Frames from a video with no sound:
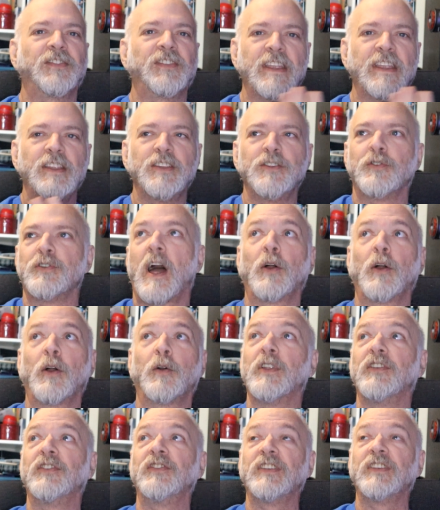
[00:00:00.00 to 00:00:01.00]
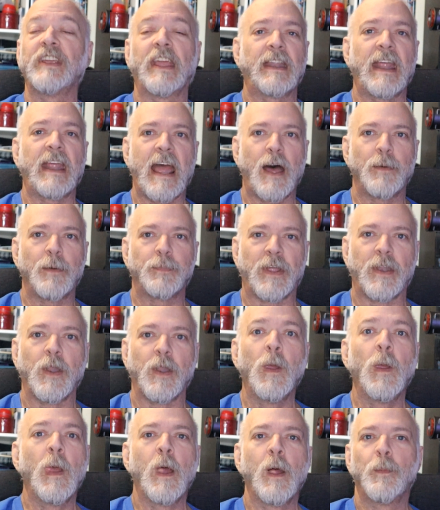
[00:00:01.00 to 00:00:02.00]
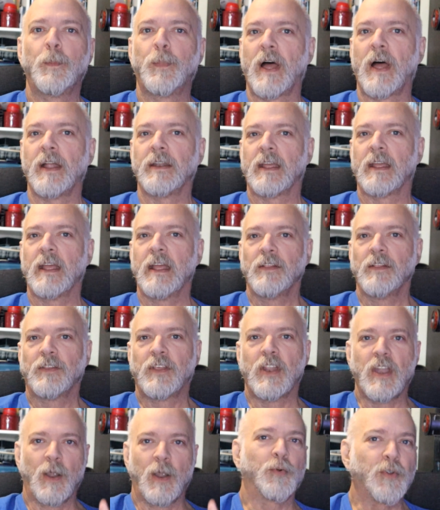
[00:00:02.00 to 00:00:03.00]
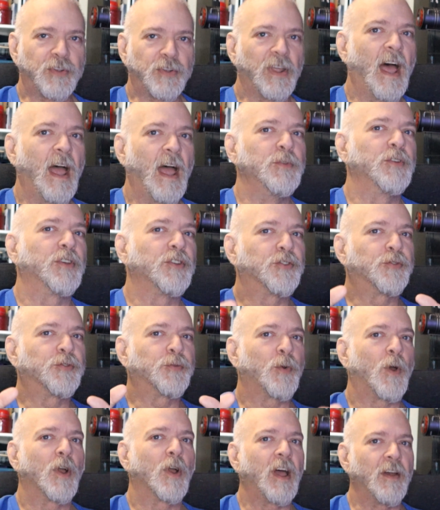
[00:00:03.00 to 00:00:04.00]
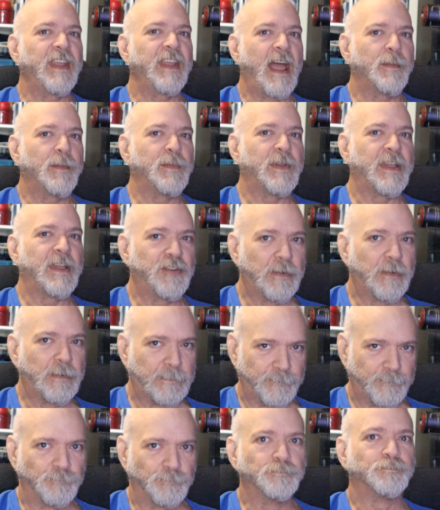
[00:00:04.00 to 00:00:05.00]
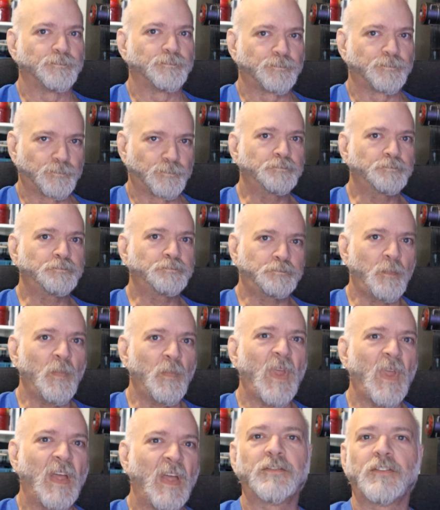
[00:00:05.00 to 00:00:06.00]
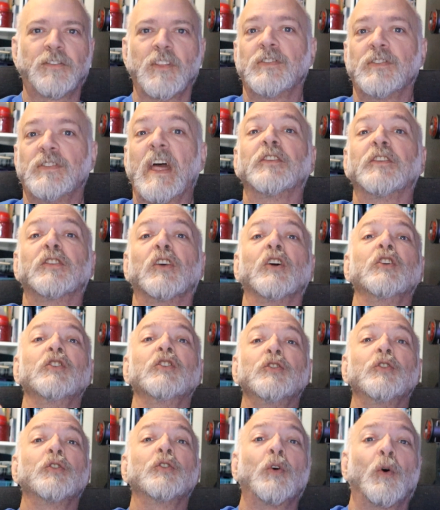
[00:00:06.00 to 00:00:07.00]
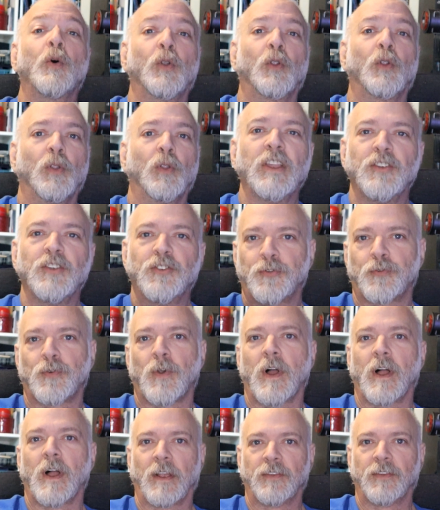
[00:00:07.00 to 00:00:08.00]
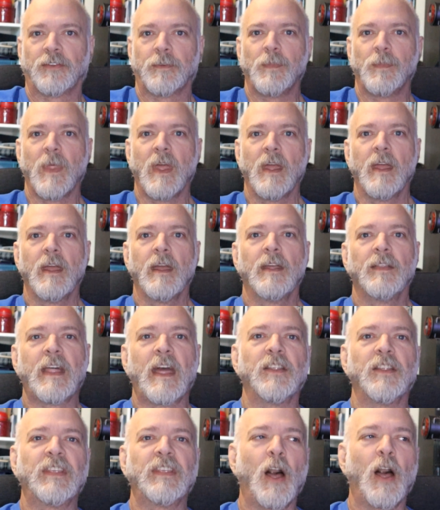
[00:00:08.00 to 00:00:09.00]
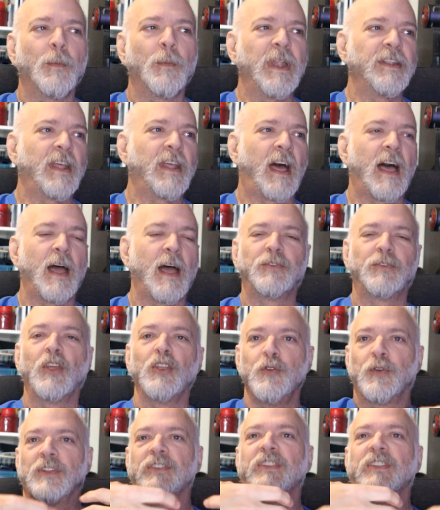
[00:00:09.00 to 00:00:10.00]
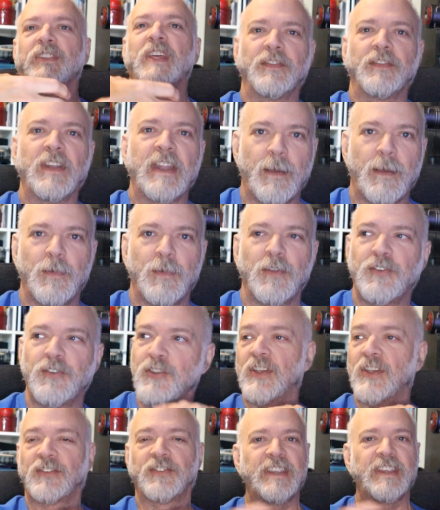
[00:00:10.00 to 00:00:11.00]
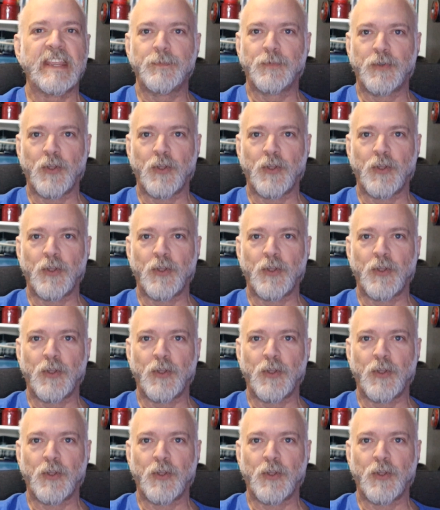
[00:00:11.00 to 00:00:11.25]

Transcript: scene you're not going to see it happen. But the number of times you can shrug off damage, that's your total in shrugs. That is how many times you can take the damage and just keep